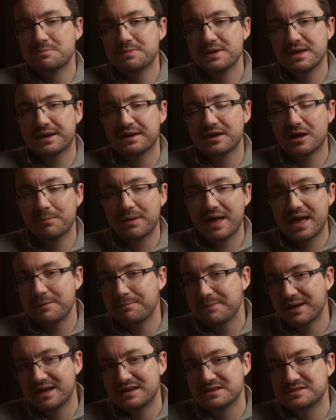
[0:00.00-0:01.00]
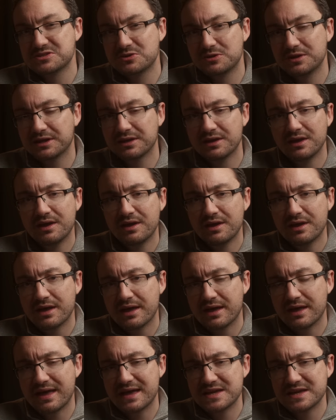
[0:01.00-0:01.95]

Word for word: to pick up a Panasonic uh,